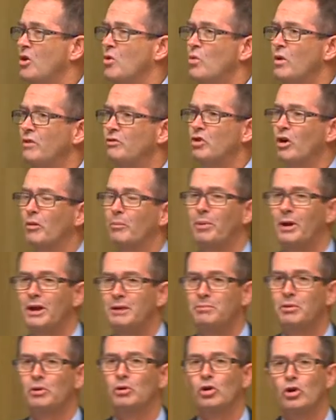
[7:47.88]
We've got
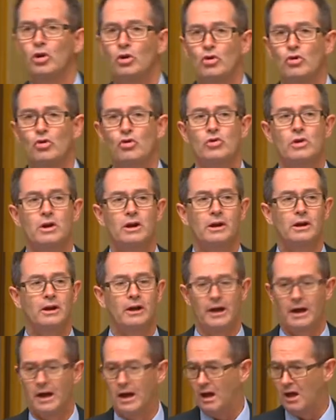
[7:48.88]
people who
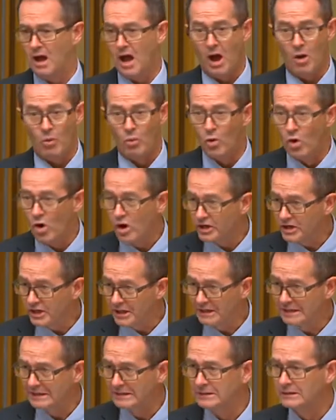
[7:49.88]
are
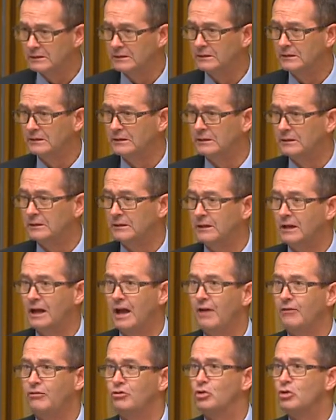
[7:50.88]
working,
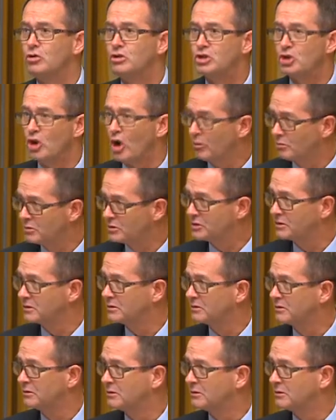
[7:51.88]
have good jobs,